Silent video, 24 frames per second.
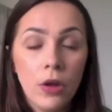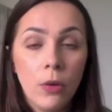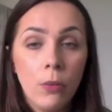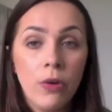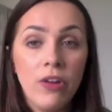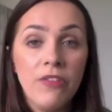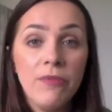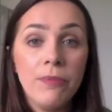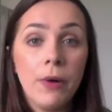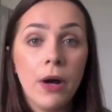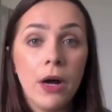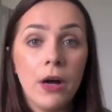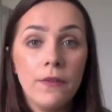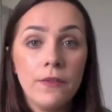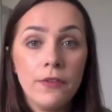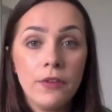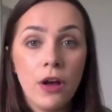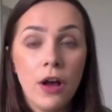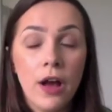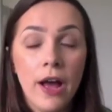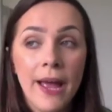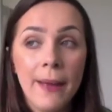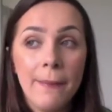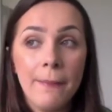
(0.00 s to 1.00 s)
With bath
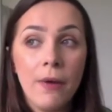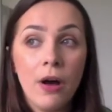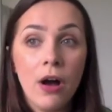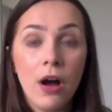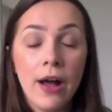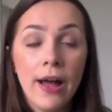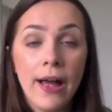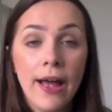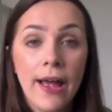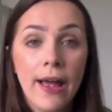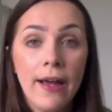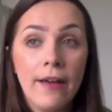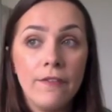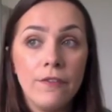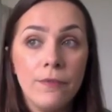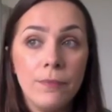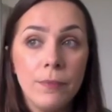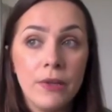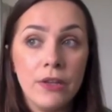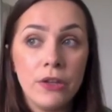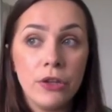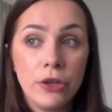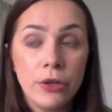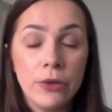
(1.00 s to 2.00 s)
time, I have
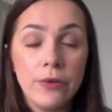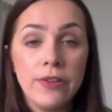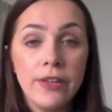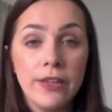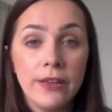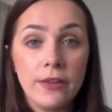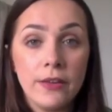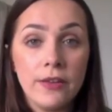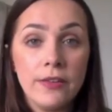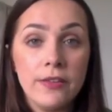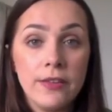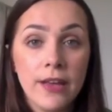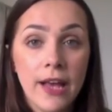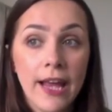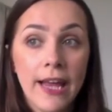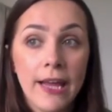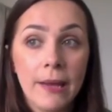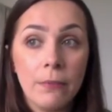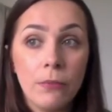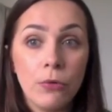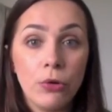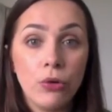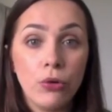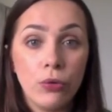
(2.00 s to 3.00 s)
been using the
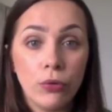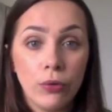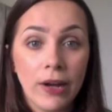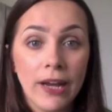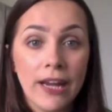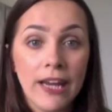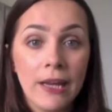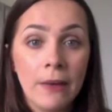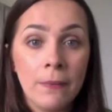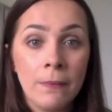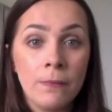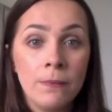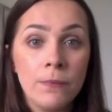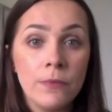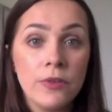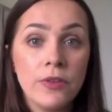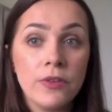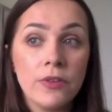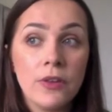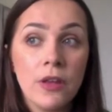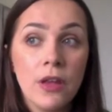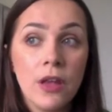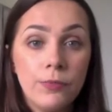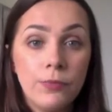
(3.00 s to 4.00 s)
same
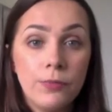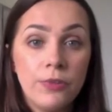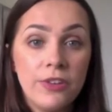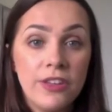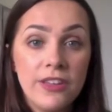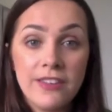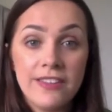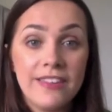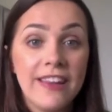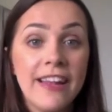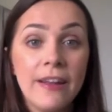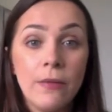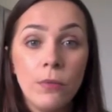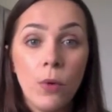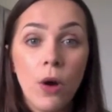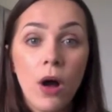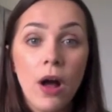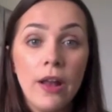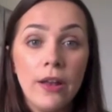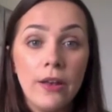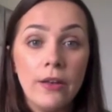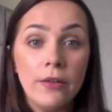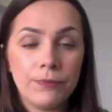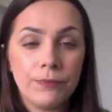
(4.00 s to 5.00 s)
creams since day
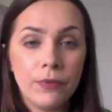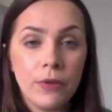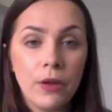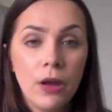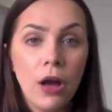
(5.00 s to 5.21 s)
1.